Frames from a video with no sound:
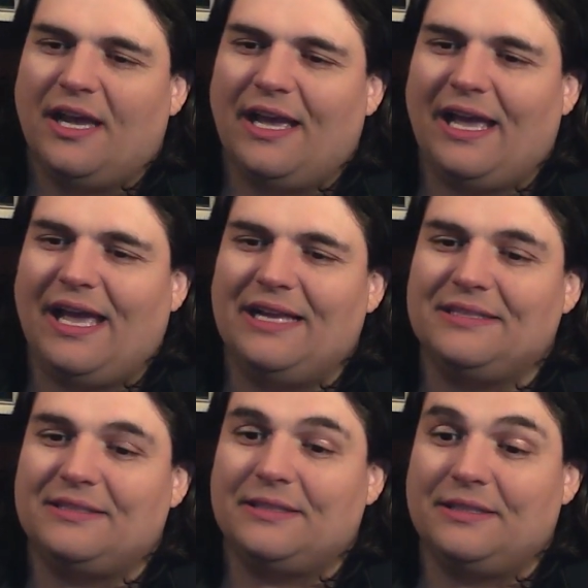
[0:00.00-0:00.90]

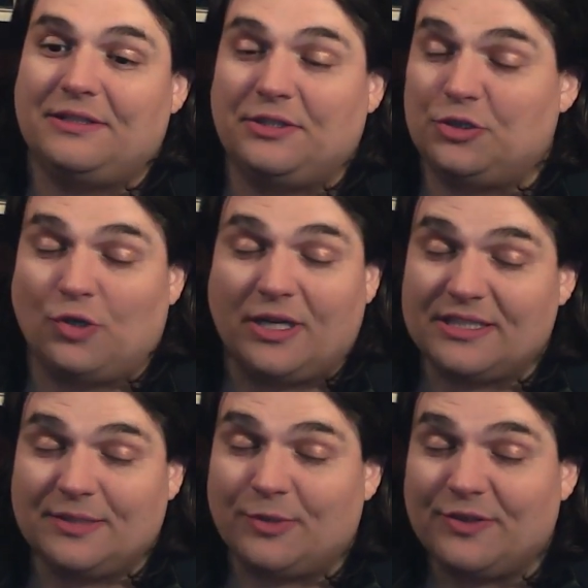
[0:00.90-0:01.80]
And the
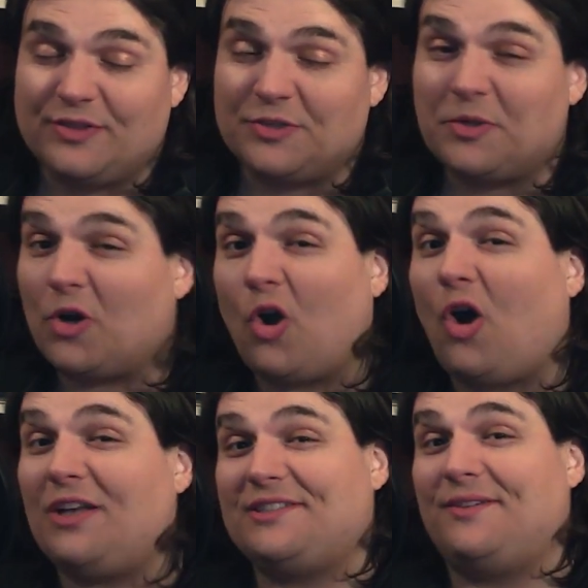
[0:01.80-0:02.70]
drugs in the Book of Judgment are
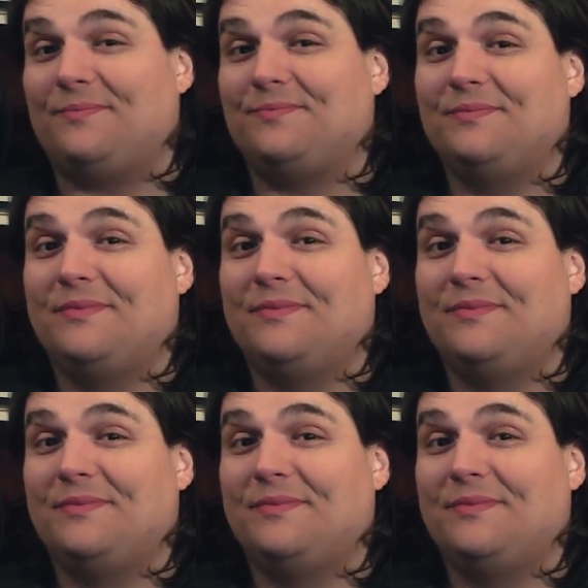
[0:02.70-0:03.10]
awesome.